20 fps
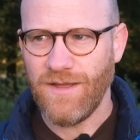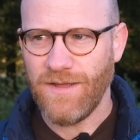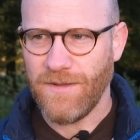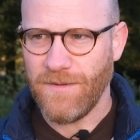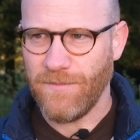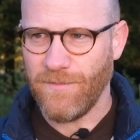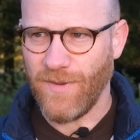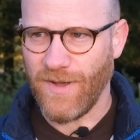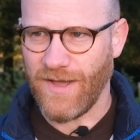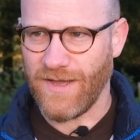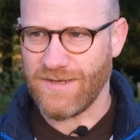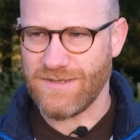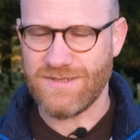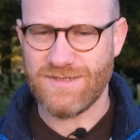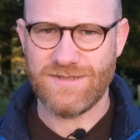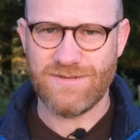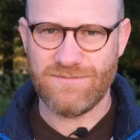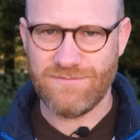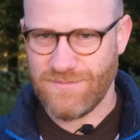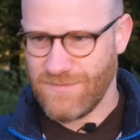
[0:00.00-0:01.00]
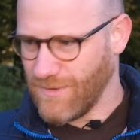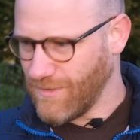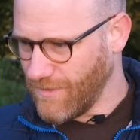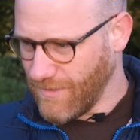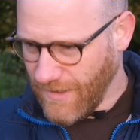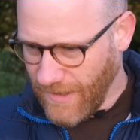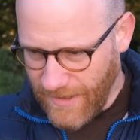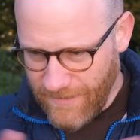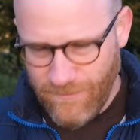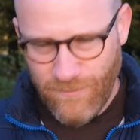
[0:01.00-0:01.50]
But
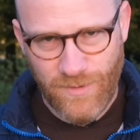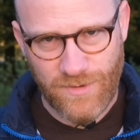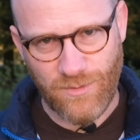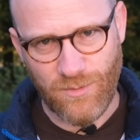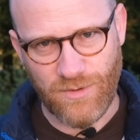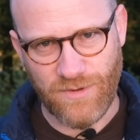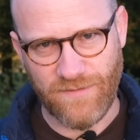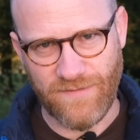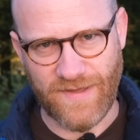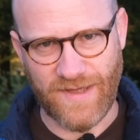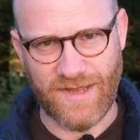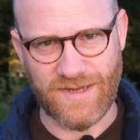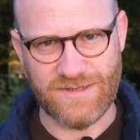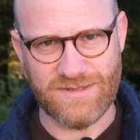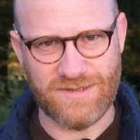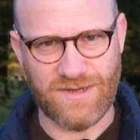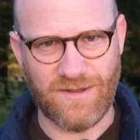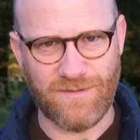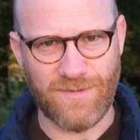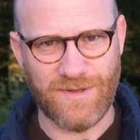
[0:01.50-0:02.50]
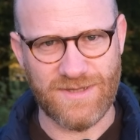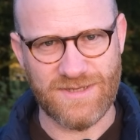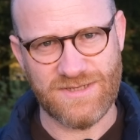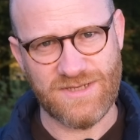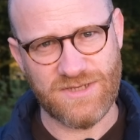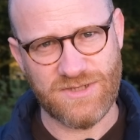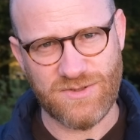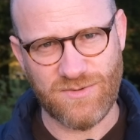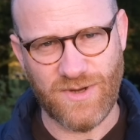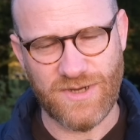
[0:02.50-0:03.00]
even with all of that, I mean, the
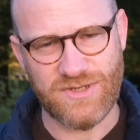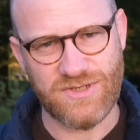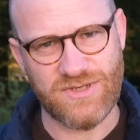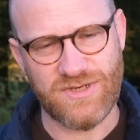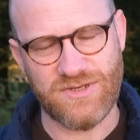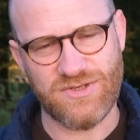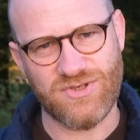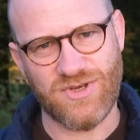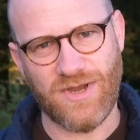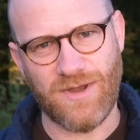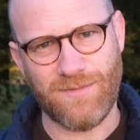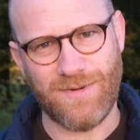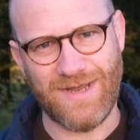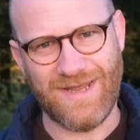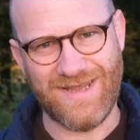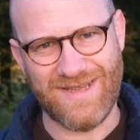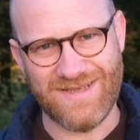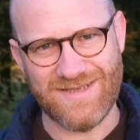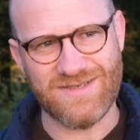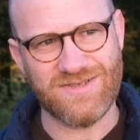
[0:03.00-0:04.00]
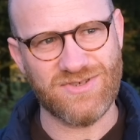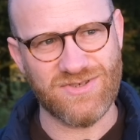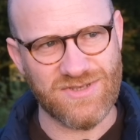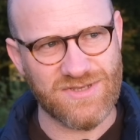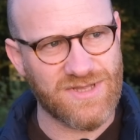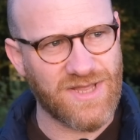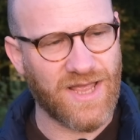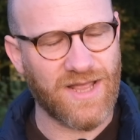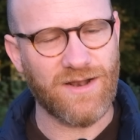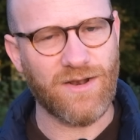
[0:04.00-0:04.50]
situation in Germany is
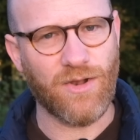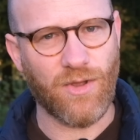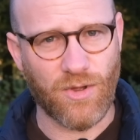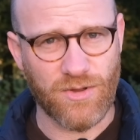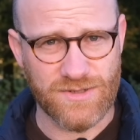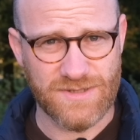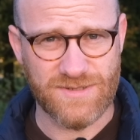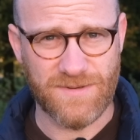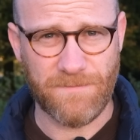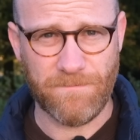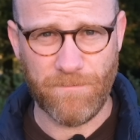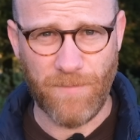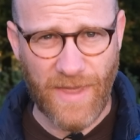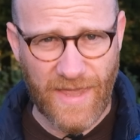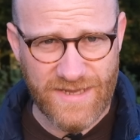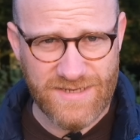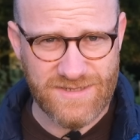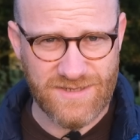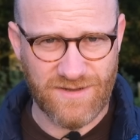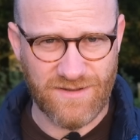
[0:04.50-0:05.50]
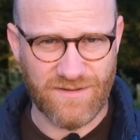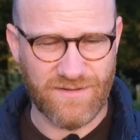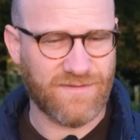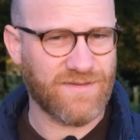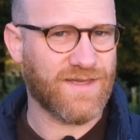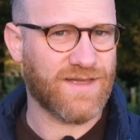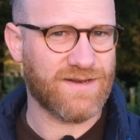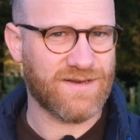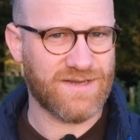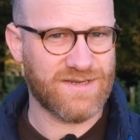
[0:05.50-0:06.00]
just a lot better
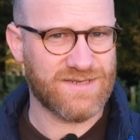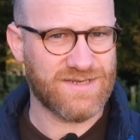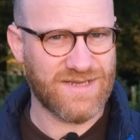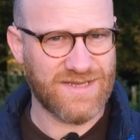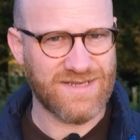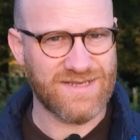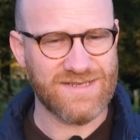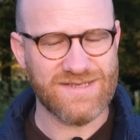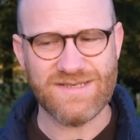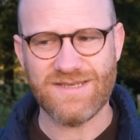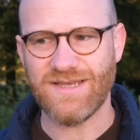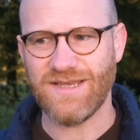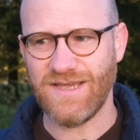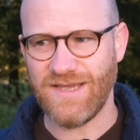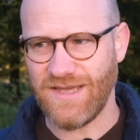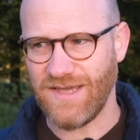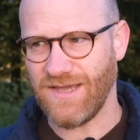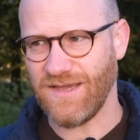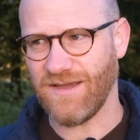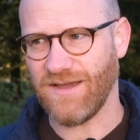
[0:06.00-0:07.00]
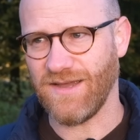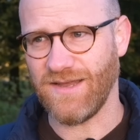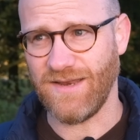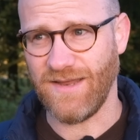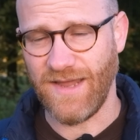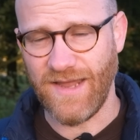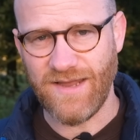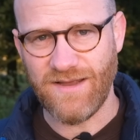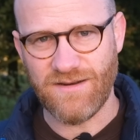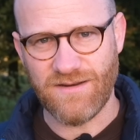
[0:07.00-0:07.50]
than it is here in
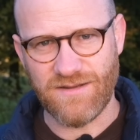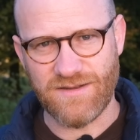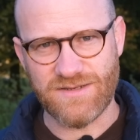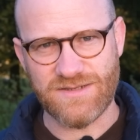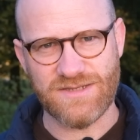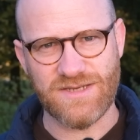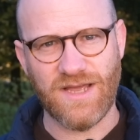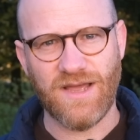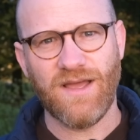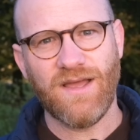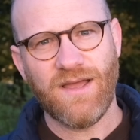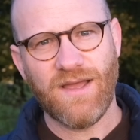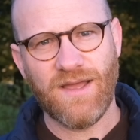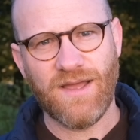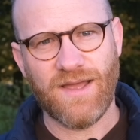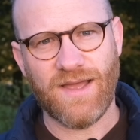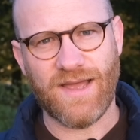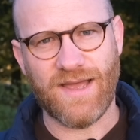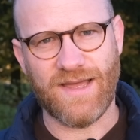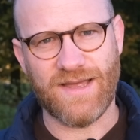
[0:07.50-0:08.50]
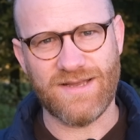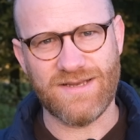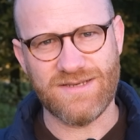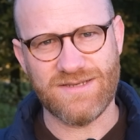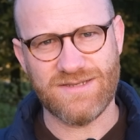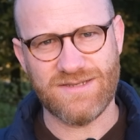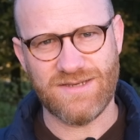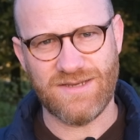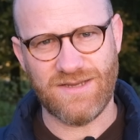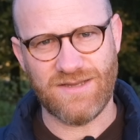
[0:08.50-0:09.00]
England
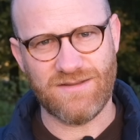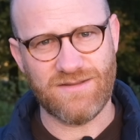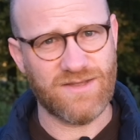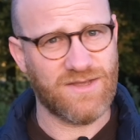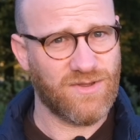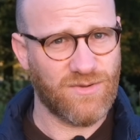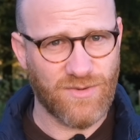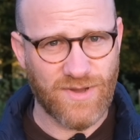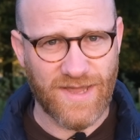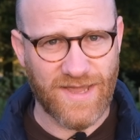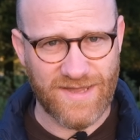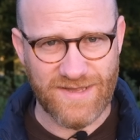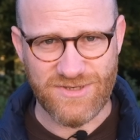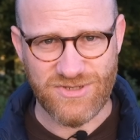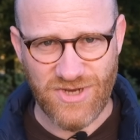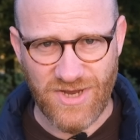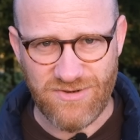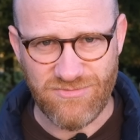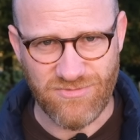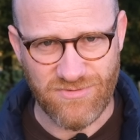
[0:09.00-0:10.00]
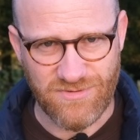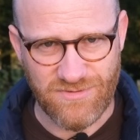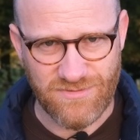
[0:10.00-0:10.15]
and in the UK in general.